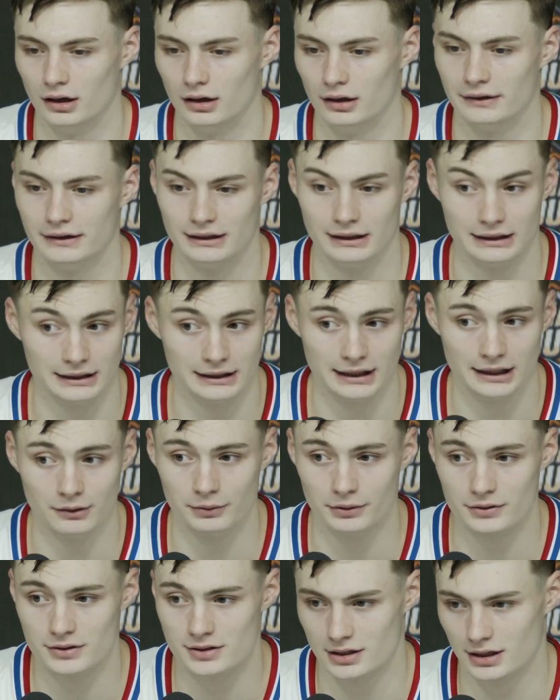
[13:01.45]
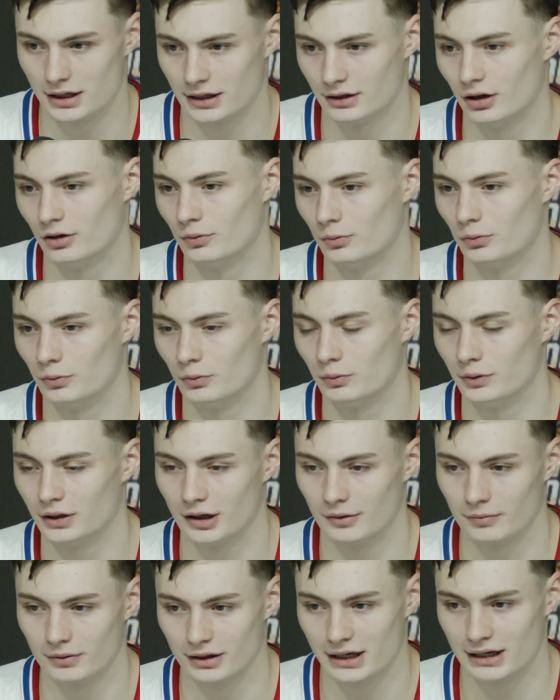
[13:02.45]
in the Elite Eight, we were saying we
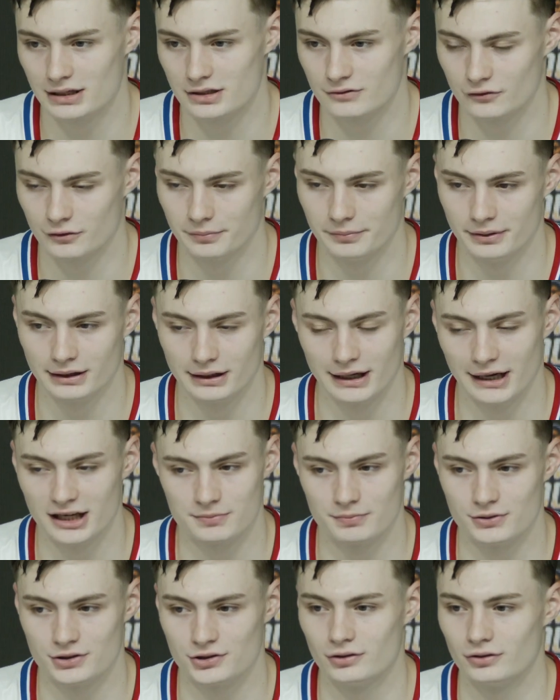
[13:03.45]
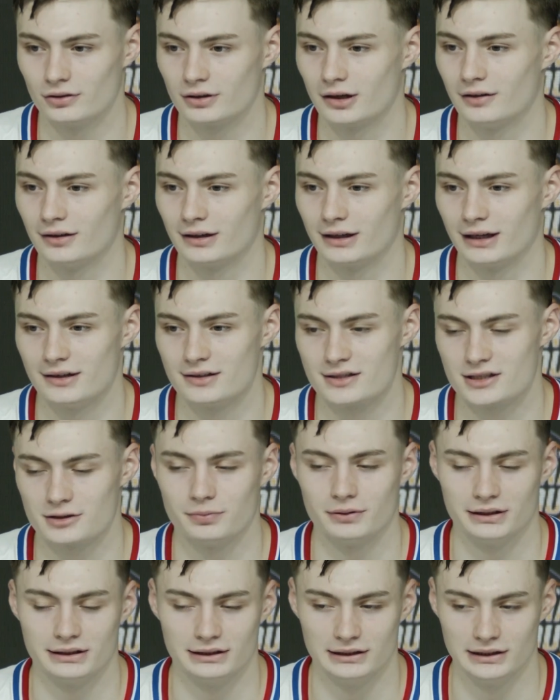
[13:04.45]
come to Kansas for big games, but you don't come to Kansas to
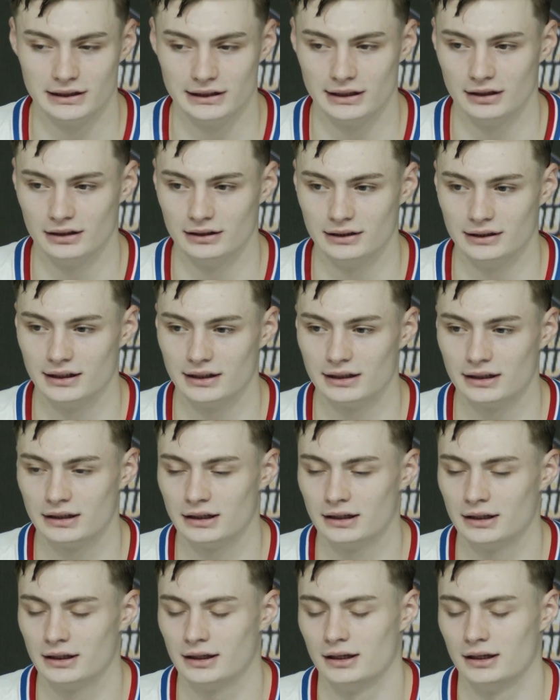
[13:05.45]
play in the Elite Eight.